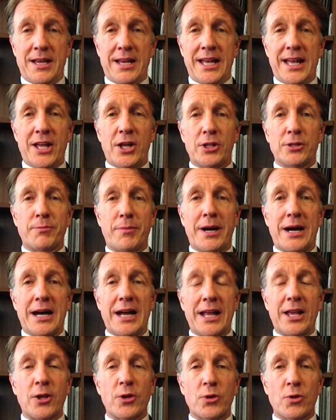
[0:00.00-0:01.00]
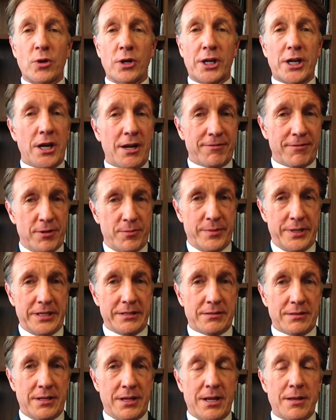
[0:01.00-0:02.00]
held by your government,